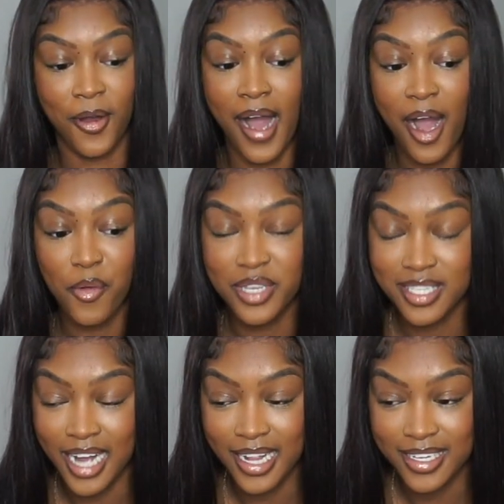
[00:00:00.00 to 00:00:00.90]
how we
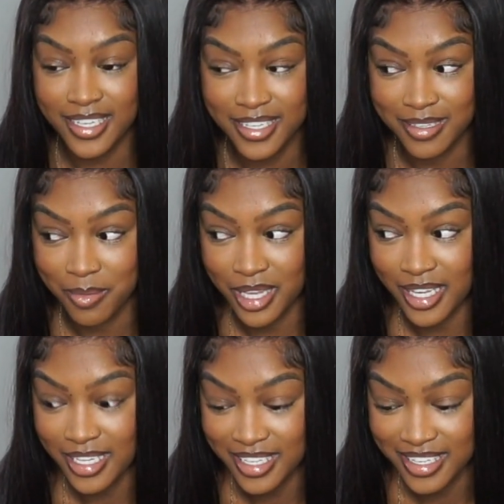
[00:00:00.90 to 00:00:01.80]
styling this, but
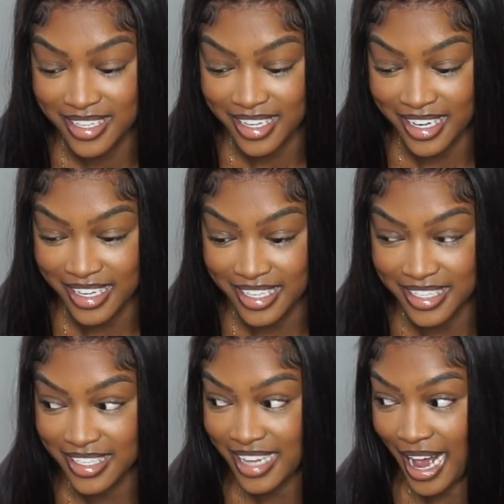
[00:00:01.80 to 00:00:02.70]
this
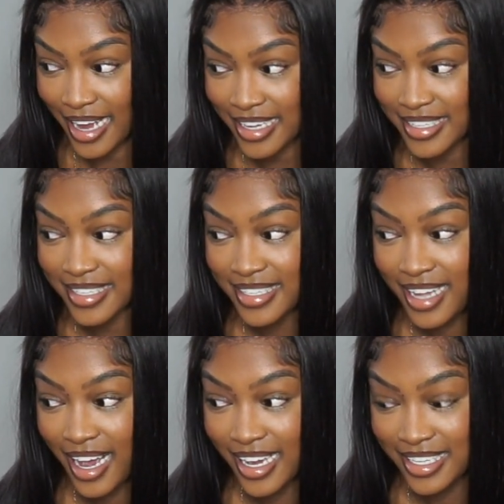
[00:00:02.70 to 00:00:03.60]
is
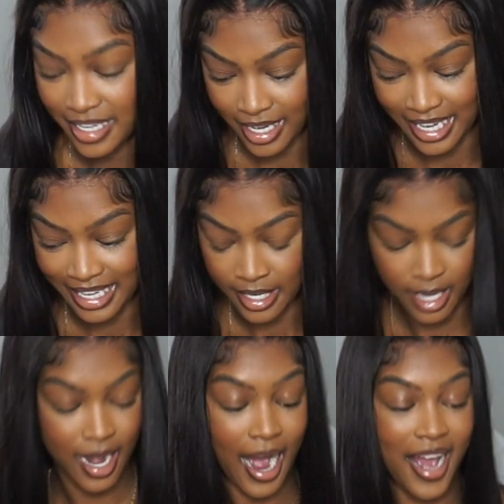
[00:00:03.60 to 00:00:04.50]
exciting.
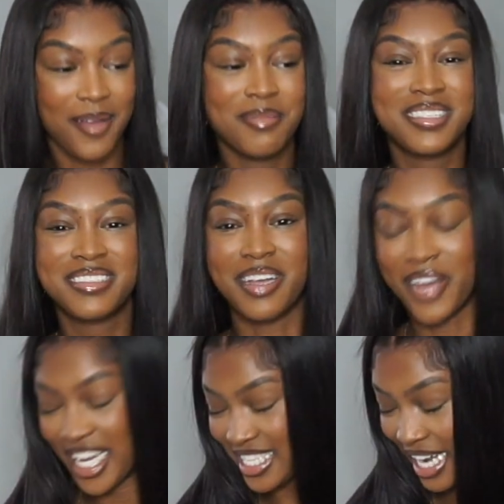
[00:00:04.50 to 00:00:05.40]
I am so
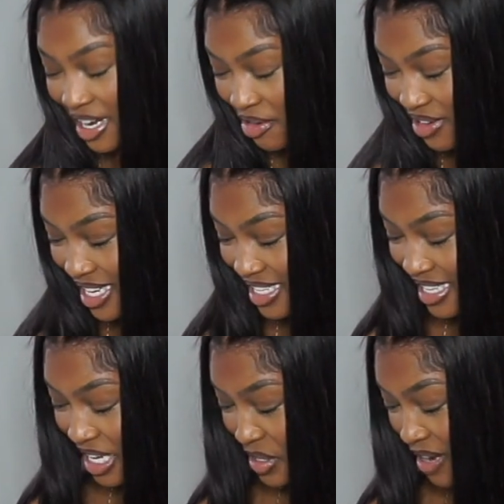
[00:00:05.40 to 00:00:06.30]
excited for this.
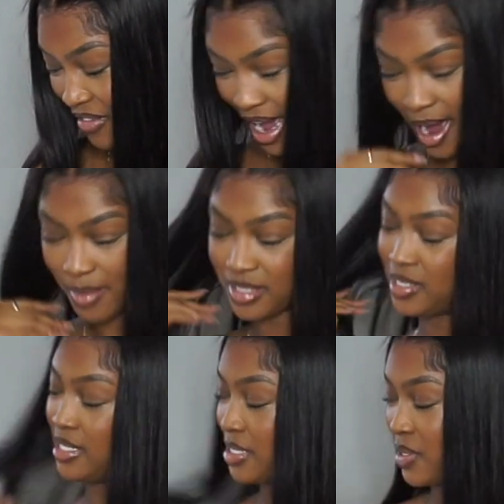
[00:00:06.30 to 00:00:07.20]
Like, you have
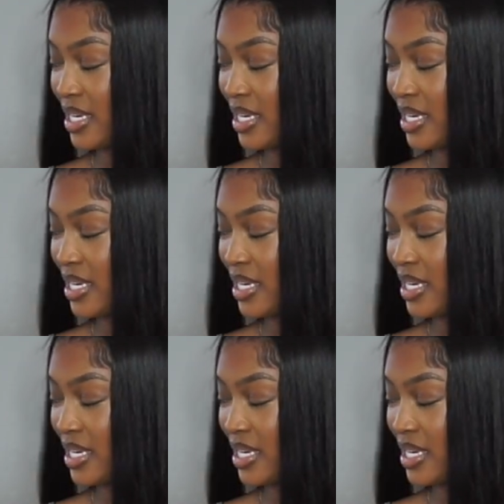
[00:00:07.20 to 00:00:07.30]
absolutely no